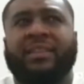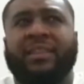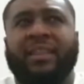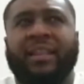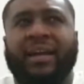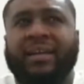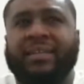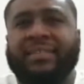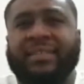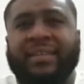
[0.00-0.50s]

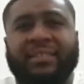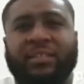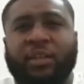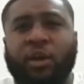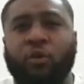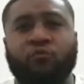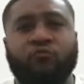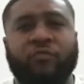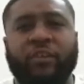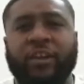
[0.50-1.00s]
Like I said, I
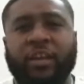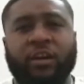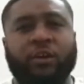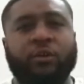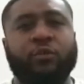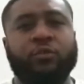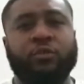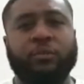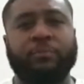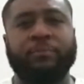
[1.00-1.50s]
don't really know
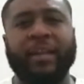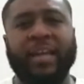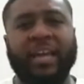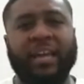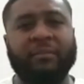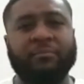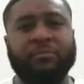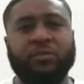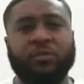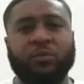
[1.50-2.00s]
who to
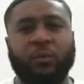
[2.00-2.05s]
blame.